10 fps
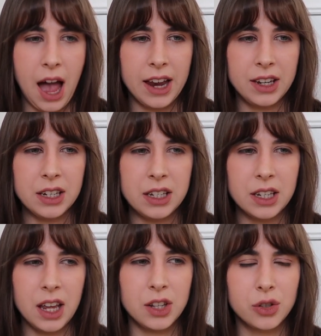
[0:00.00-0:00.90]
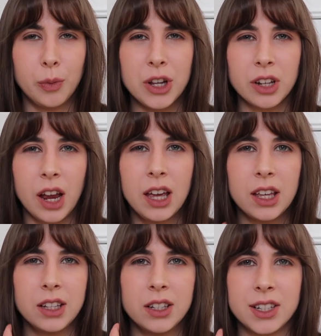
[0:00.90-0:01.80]
and it's almost
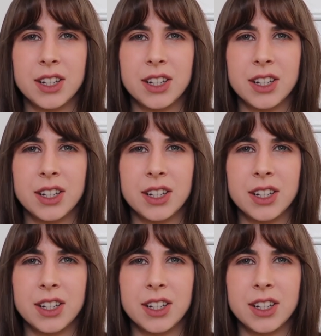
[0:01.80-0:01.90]
like a